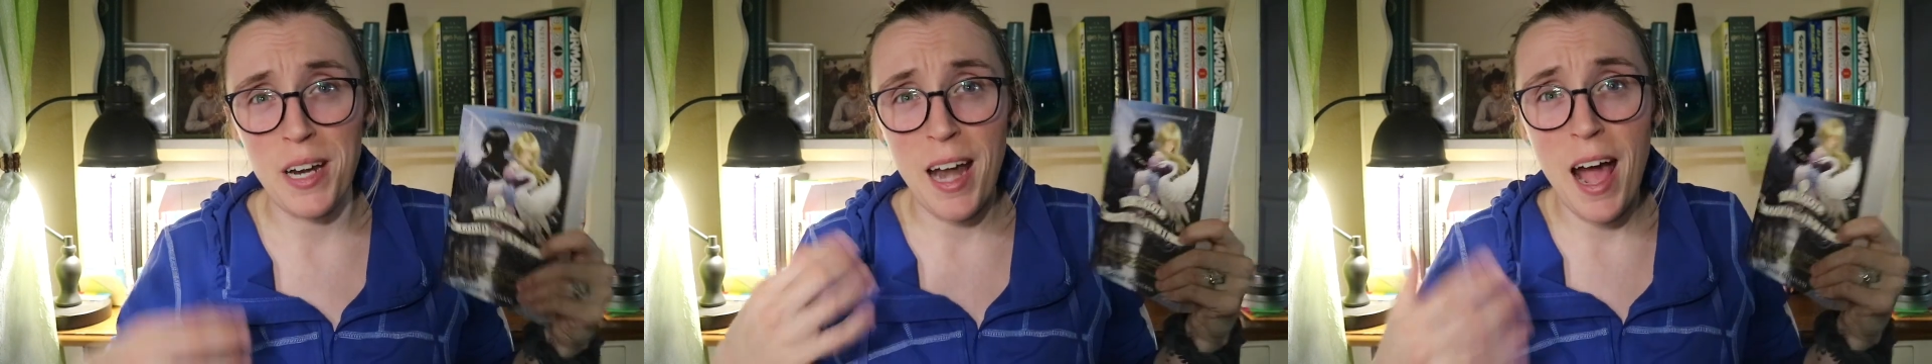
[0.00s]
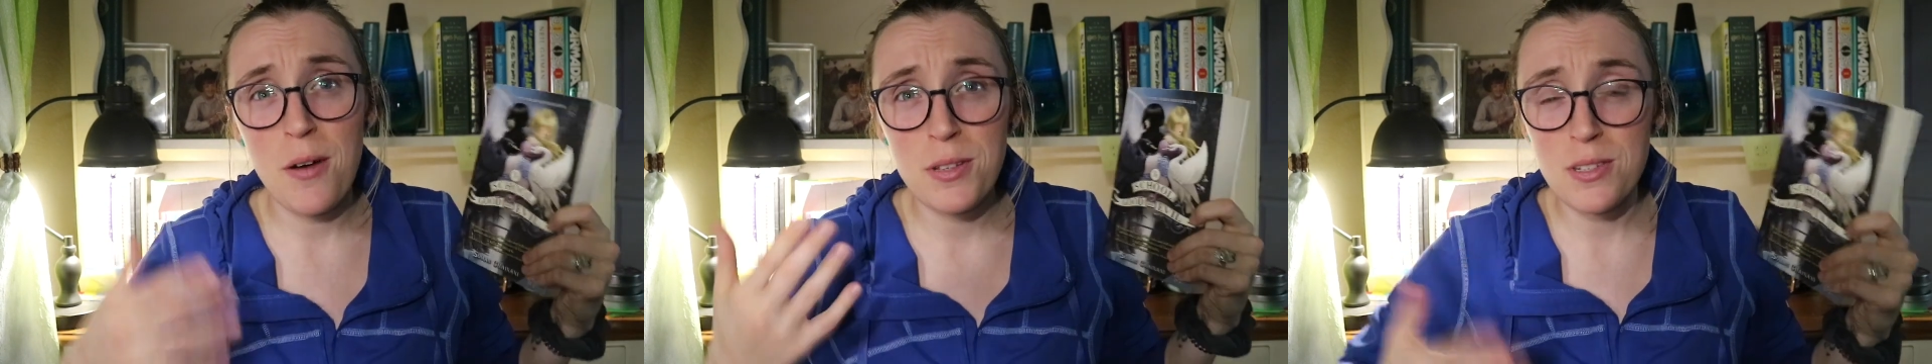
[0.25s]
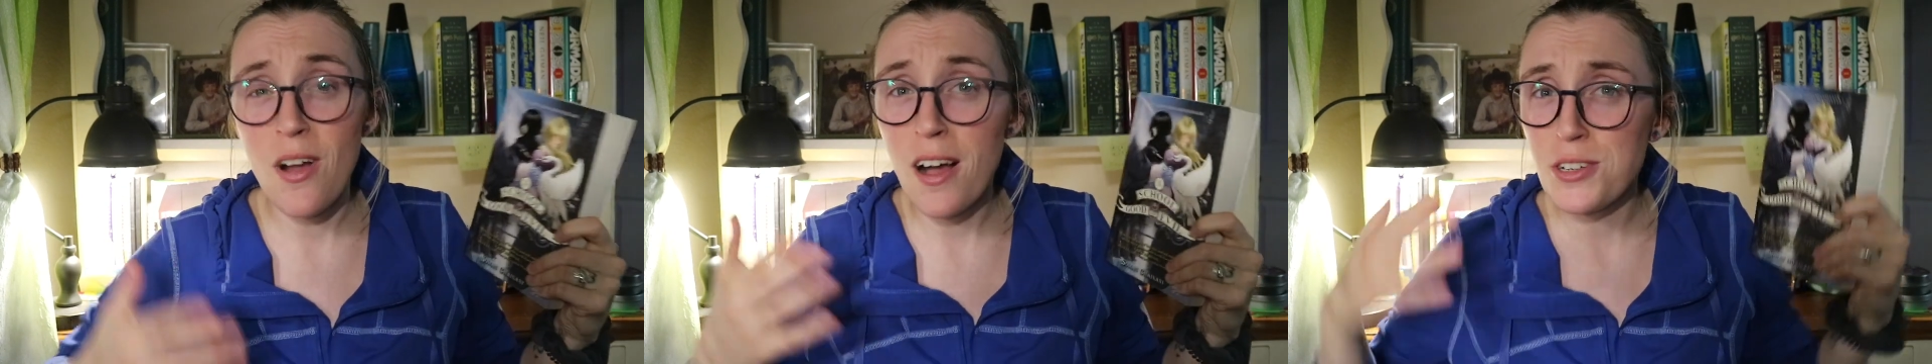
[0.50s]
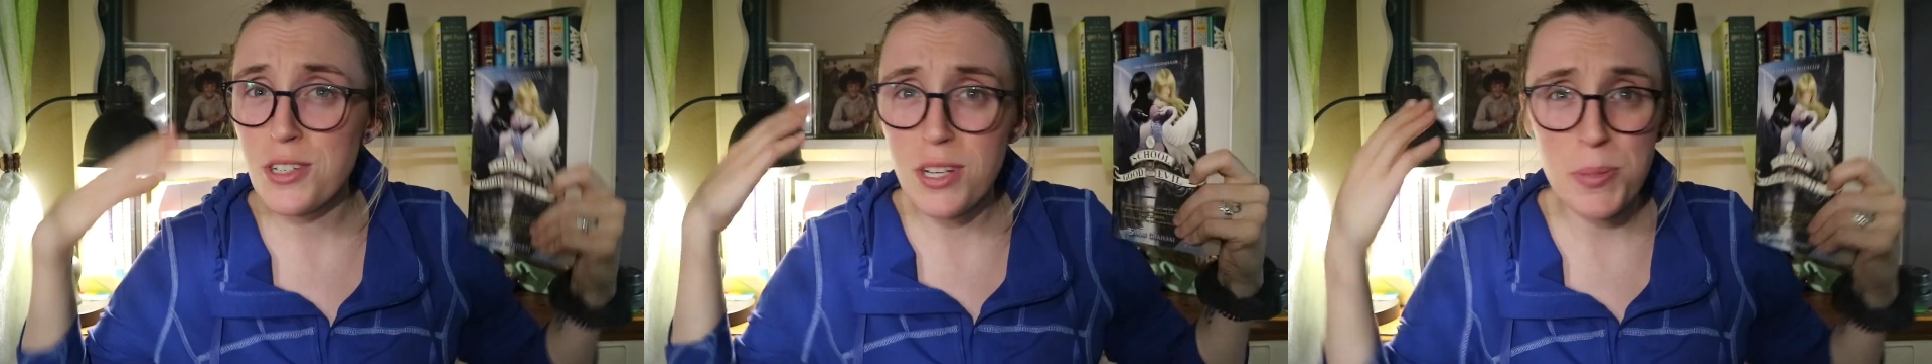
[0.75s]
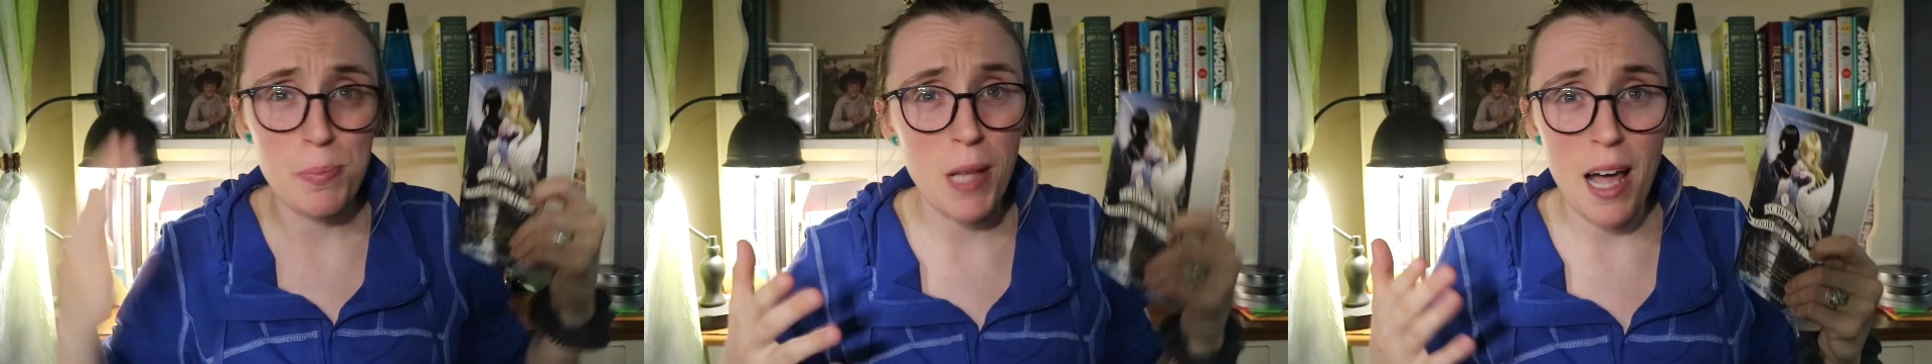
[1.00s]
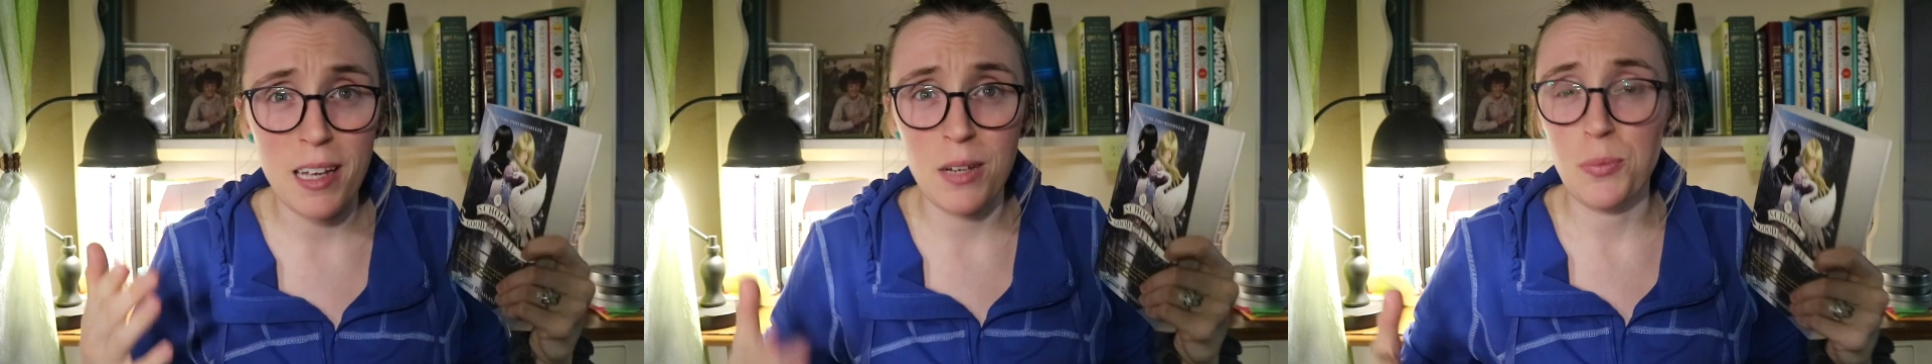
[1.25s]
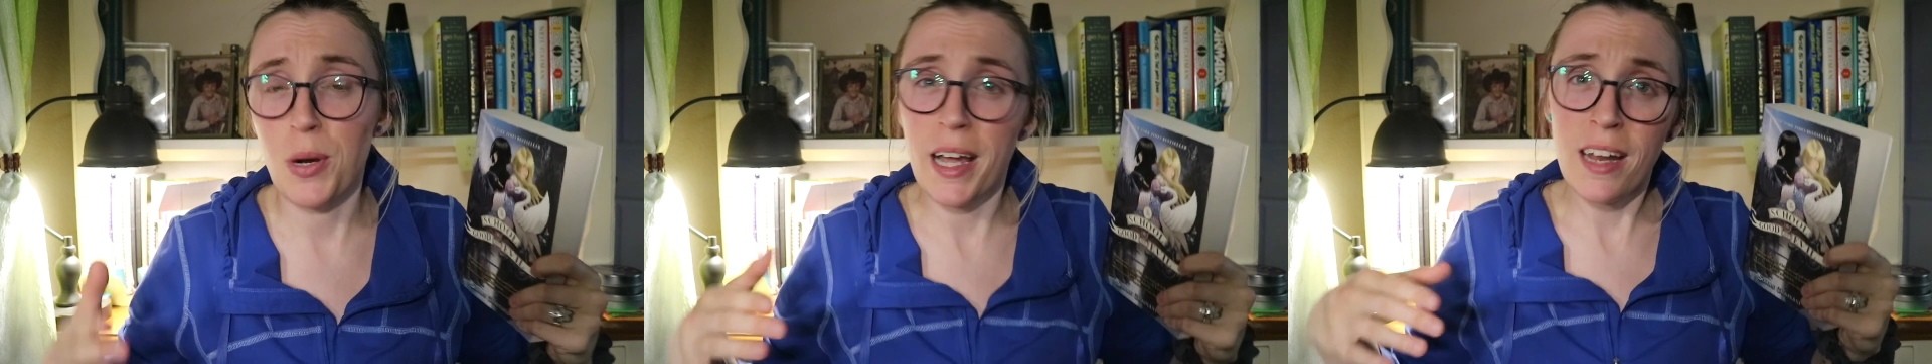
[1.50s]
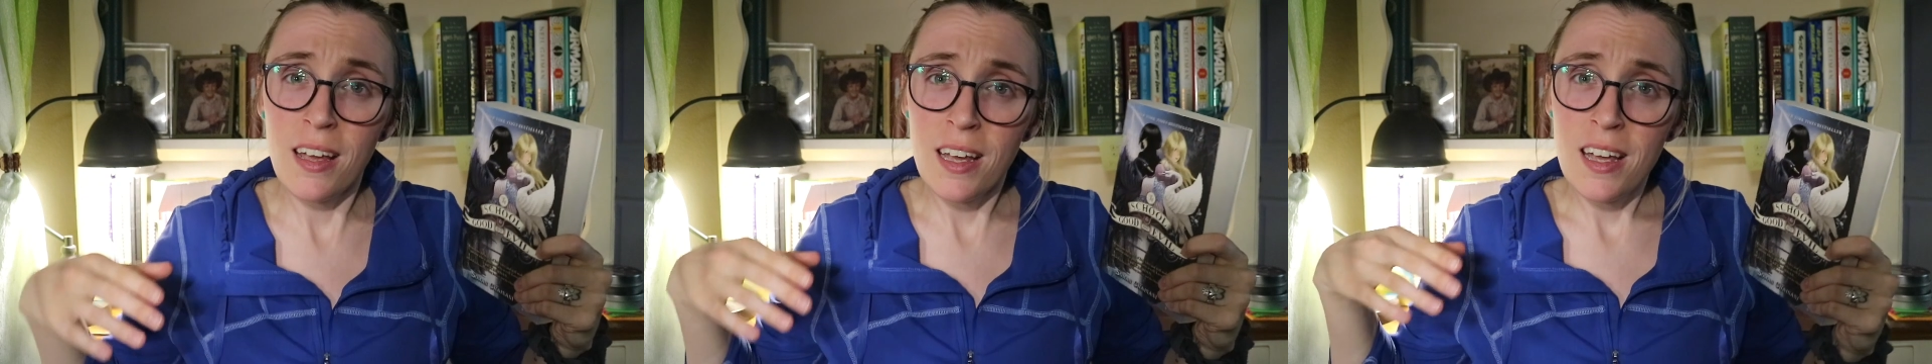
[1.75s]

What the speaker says: and how it's not just black and white,